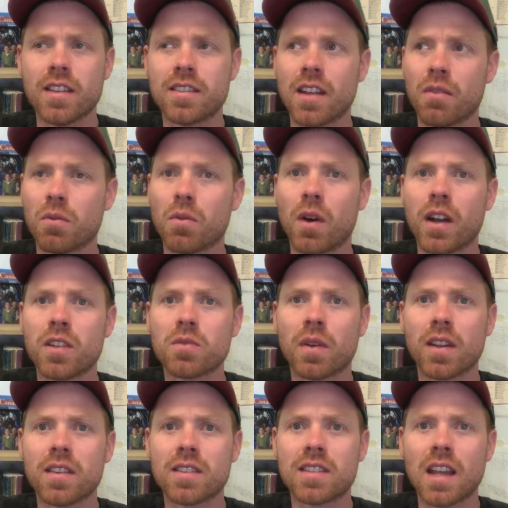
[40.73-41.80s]
that said Rwanda is one
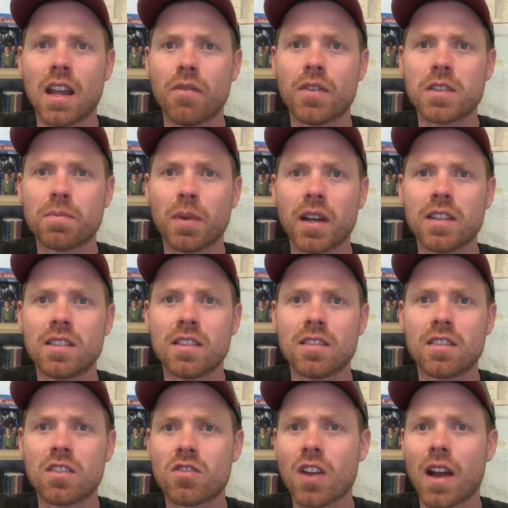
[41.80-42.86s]
of the safest places
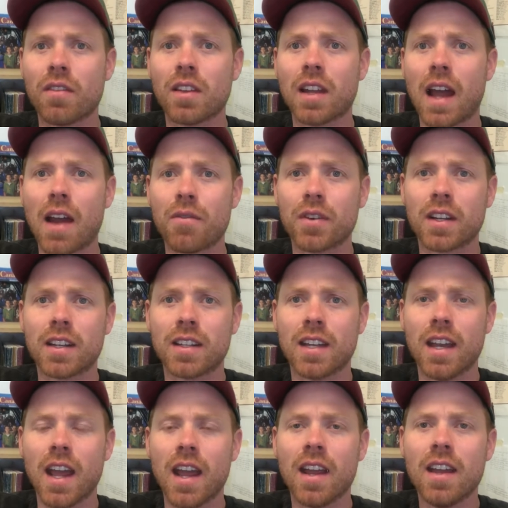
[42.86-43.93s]
to travel in Africa
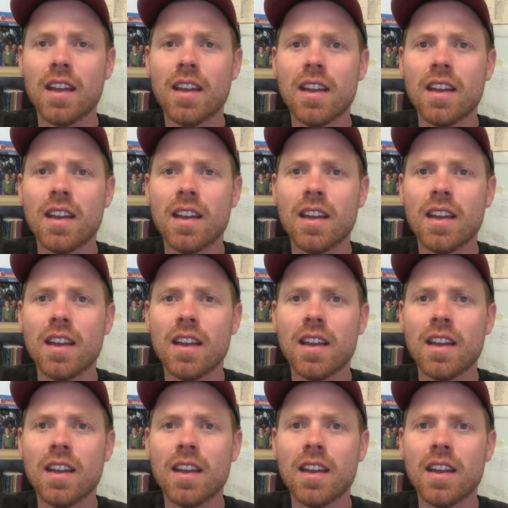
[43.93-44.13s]
today.